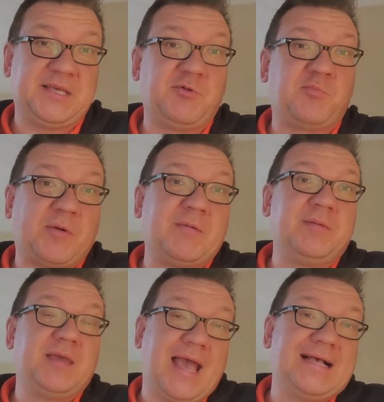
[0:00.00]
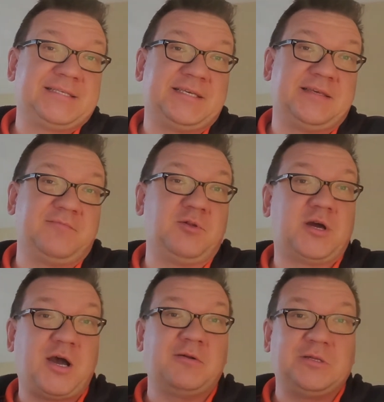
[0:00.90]
they will probably be asking, well,
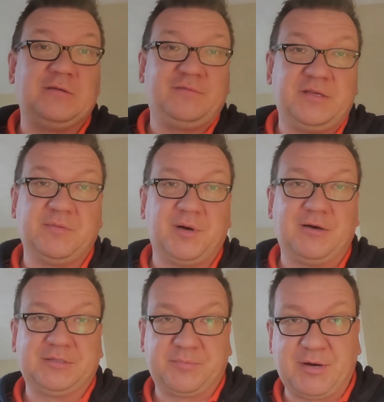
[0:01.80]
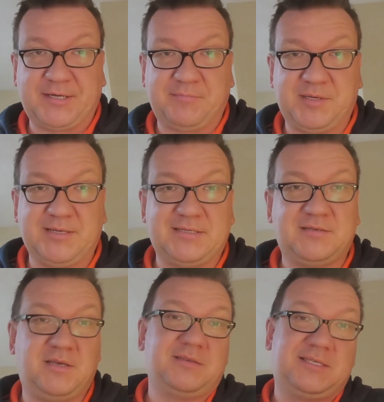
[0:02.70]
how do you feel about the product?
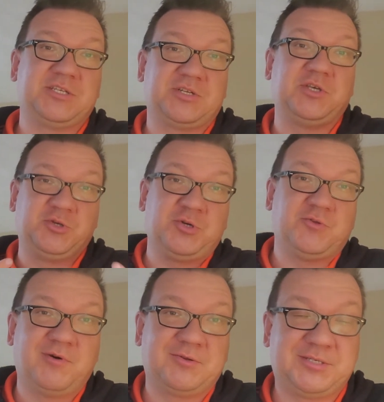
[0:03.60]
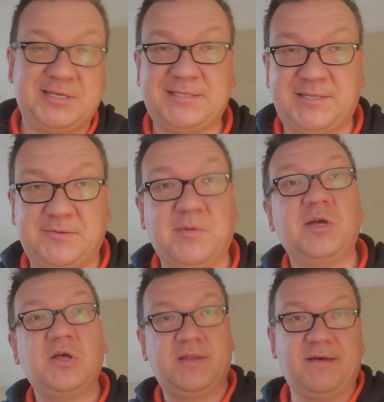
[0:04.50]
Because essentially you're the one who's testing them,
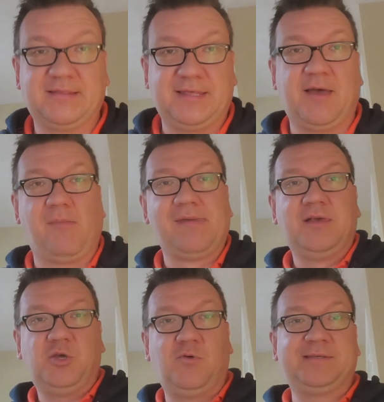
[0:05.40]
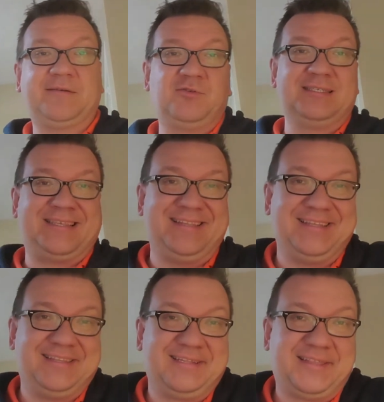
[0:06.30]
not them. You always have to understand
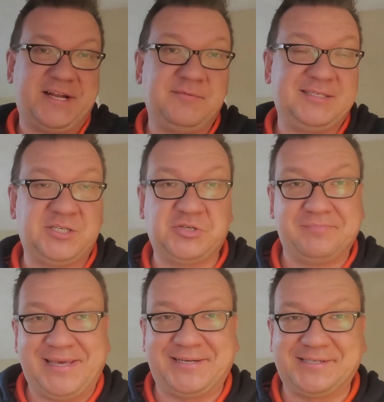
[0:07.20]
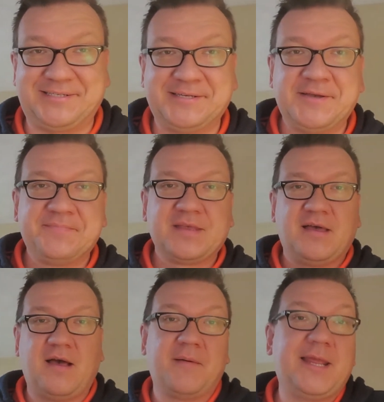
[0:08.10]
that they're decision makers.
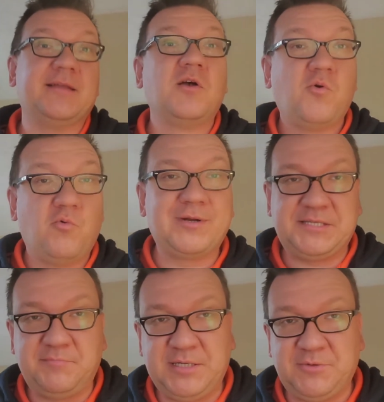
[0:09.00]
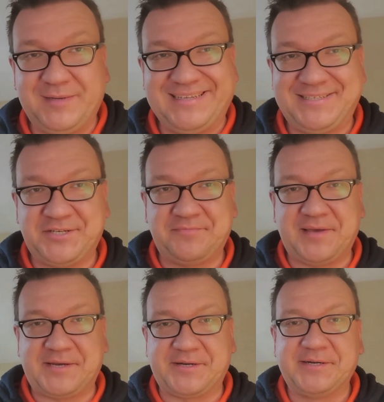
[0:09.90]
But again, what does it mean to be decision
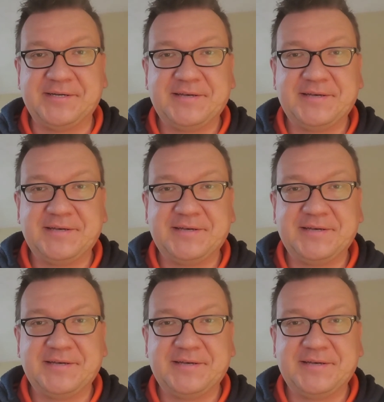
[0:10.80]
maker?